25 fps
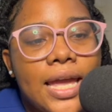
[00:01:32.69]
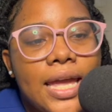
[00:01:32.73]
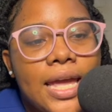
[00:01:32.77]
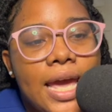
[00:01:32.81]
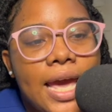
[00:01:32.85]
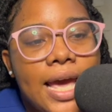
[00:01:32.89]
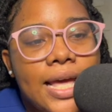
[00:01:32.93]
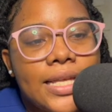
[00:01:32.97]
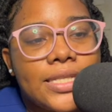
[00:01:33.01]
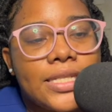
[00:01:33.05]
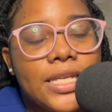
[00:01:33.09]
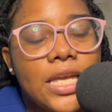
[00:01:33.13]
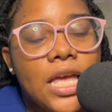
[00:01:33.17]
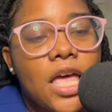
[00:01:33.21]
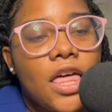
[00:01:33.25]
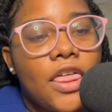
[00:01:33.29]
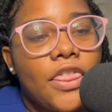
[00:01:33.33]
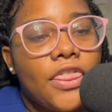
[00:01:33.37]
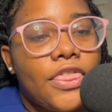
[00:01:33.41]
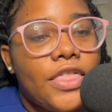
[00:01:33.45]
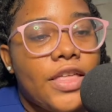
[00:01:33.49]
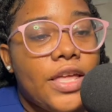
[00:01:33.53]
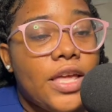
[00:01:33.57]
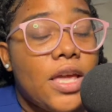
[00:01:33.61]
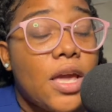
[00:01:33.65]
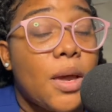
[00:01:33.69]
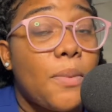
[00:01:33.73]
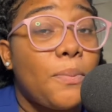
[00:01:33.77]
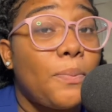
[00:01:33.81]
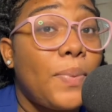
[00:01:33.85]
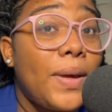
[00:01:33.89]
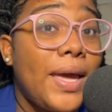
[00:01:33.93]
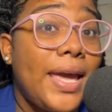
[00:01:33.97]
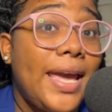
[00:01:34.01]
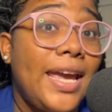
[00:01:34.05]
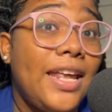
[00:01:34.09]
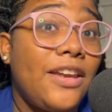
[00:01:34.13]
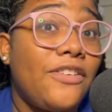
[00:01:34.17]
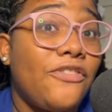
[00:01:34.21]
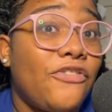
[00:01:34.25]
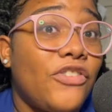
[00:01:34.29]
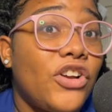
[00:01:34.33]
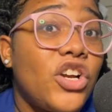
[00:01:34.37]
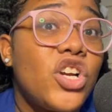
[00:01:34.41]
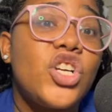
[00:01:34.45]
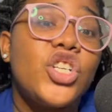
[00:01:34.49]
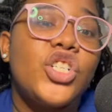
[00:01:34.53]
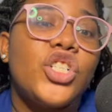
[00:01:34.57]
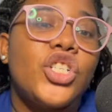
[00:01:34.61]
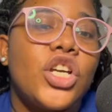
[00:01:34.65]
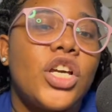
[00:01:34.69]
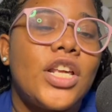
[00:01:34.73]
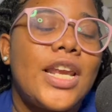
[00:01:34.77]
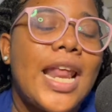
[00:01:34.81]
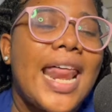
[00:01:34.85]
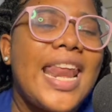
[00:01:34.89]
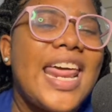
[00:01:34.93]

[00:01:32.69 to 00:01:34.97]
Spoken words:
get the paid version,